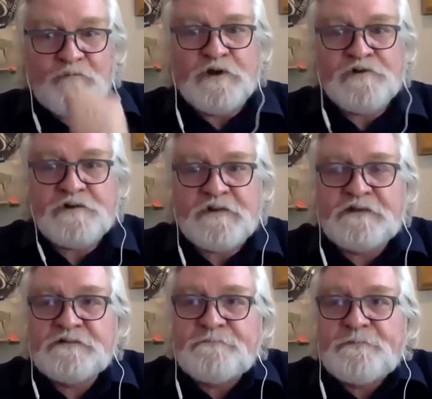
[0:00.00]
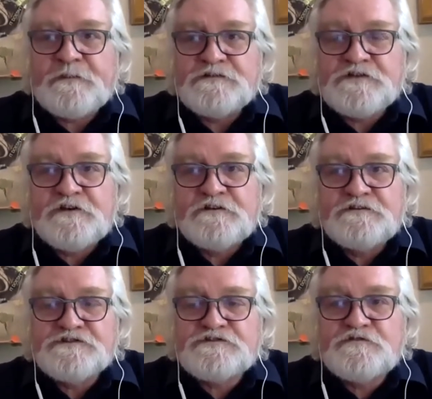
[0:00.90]
mirror that so
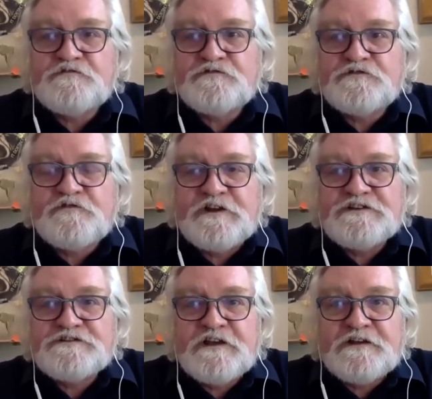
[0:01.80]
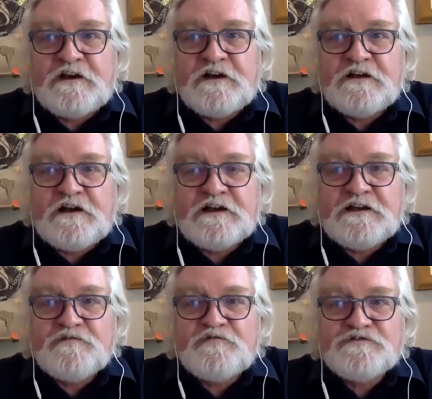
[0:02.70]
just to, to finish that, I, I
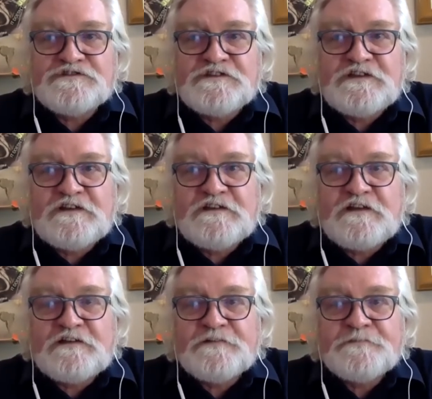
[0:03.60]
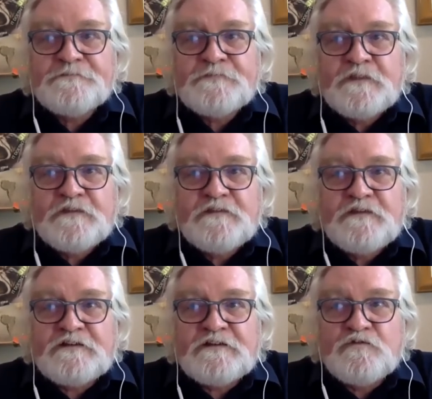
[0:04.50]
can foresee that
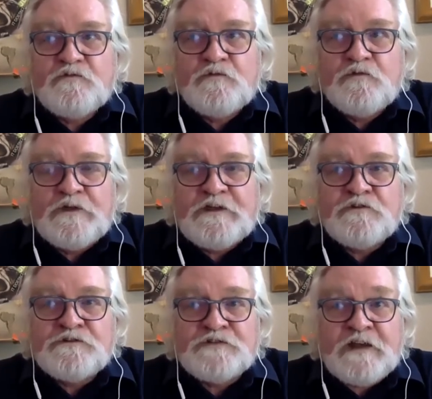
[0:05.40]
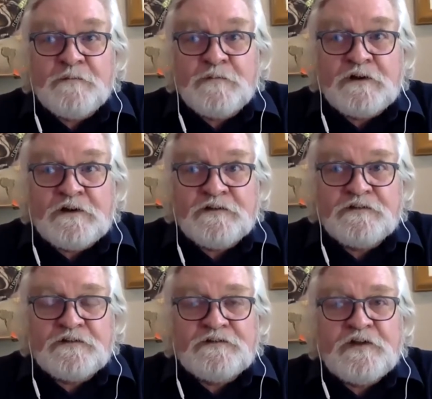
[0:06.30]
that we could
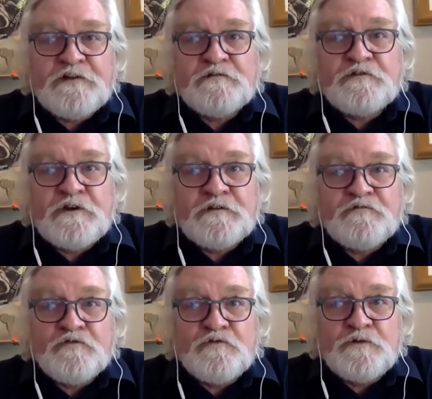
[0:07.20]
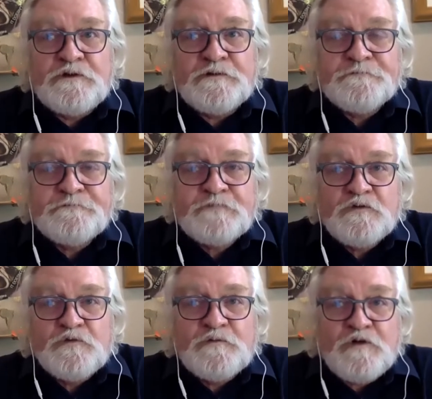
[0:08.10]
stabilize a tariff going forward.
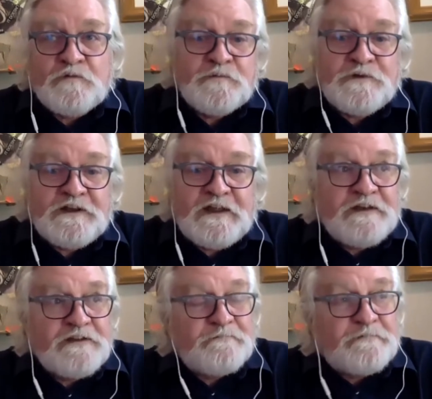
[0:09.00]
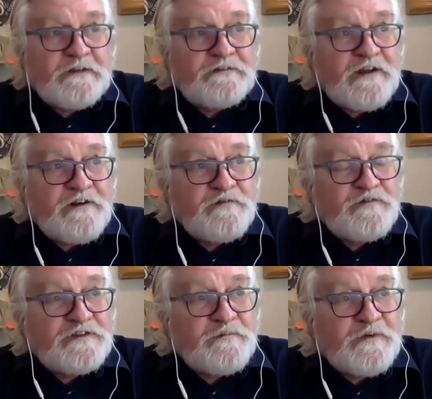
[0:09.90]
We probably need a, a
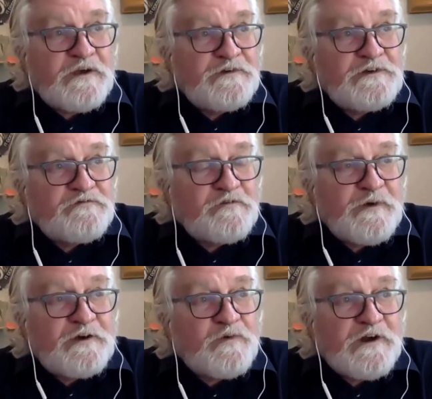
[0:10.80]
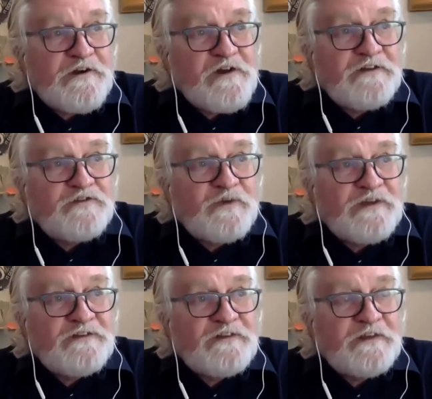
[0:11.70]
tariff at the moment of about one rand
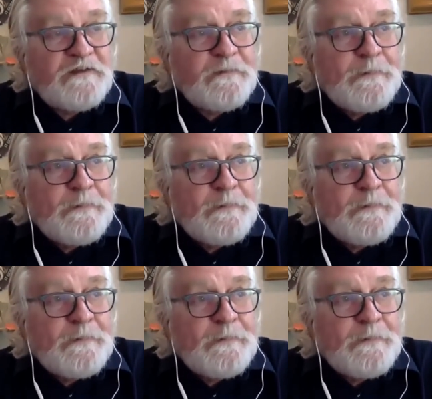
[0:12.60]
twenty